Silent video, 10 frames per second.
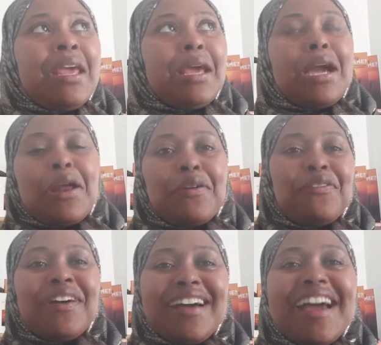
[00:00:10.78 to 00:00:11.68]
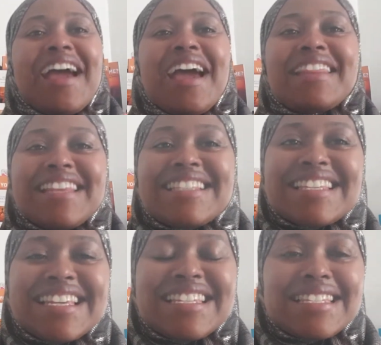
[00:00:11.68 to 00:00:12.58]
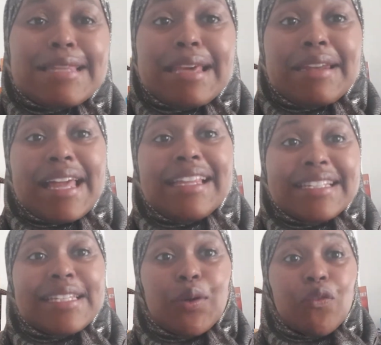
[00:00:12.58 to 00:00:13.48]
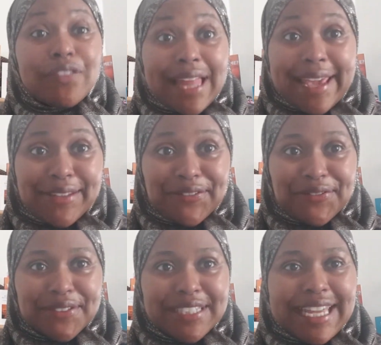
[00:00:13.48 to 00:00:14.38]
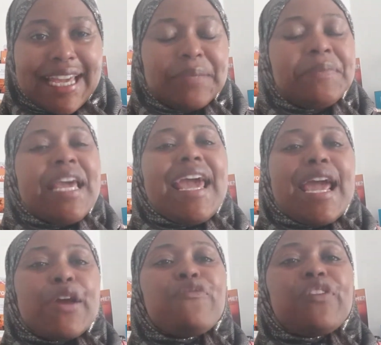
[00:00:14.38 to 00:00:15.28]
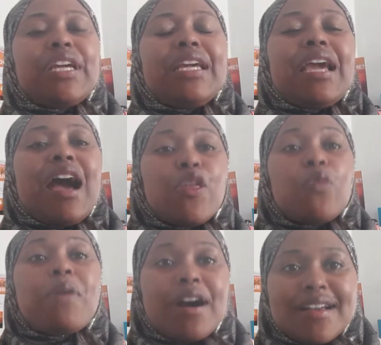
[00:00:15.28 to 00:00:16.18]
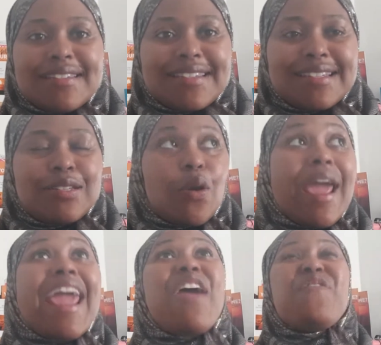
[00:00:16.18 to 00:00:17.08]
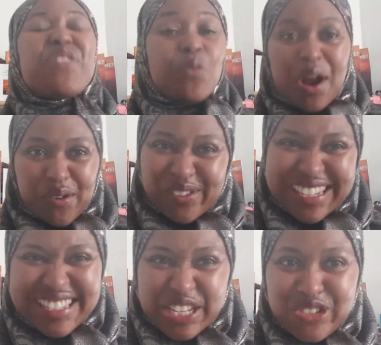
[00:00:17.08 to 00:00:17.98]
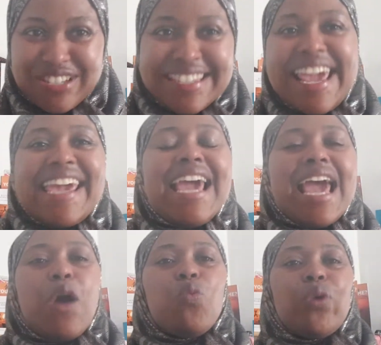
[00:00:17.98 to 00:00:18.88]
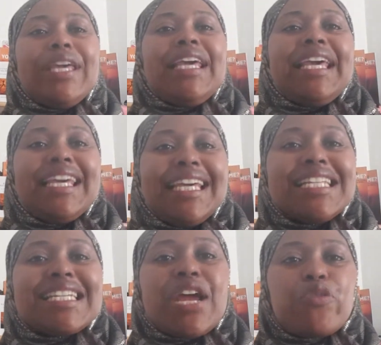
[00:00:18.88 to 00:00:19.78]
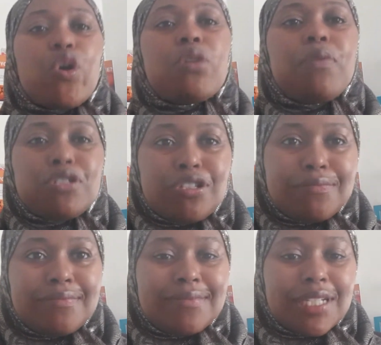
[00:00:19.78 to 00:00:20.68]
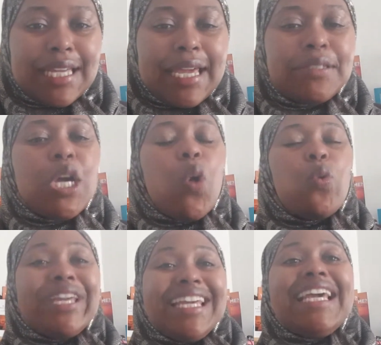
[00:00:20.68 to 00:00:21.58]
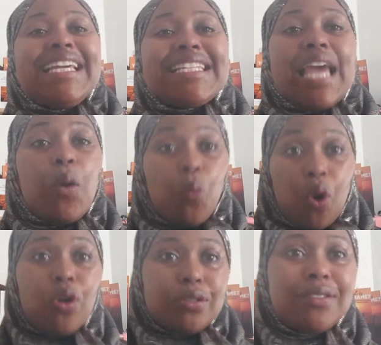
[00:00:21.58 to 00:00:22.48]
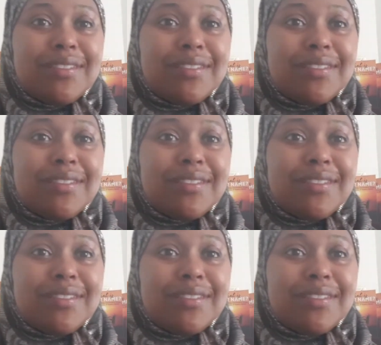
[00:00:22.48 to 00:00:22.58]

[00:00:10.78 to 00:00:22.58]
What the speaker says: kind of, this is the reality of life, okay? Every other person, every one of us, I should say, we hit a rock bottom, okay? We hit a wall.